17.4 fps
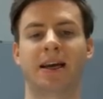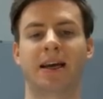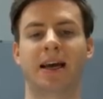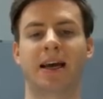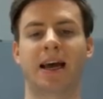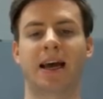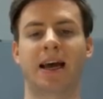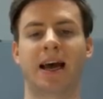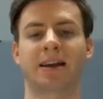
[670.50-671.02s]

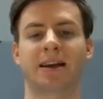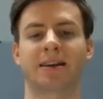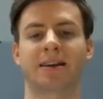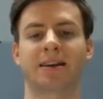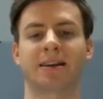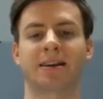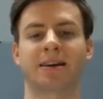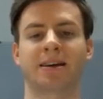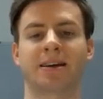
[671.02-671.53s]
So what
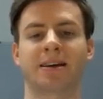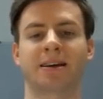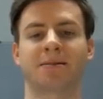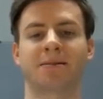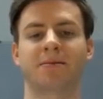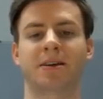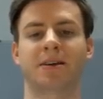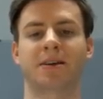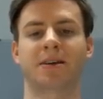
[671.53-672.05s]

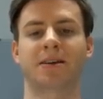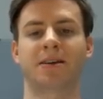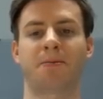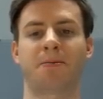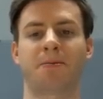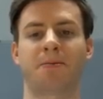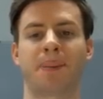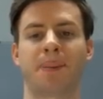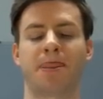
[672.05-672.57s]
advantages do
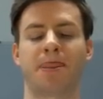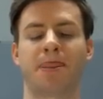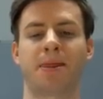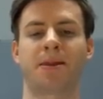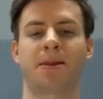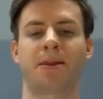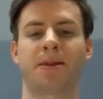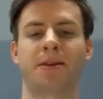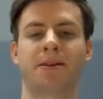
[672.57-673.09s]
you think
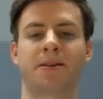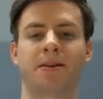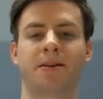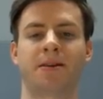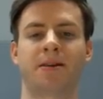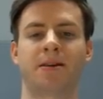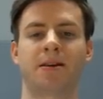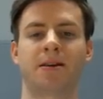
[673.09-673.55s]
come with that?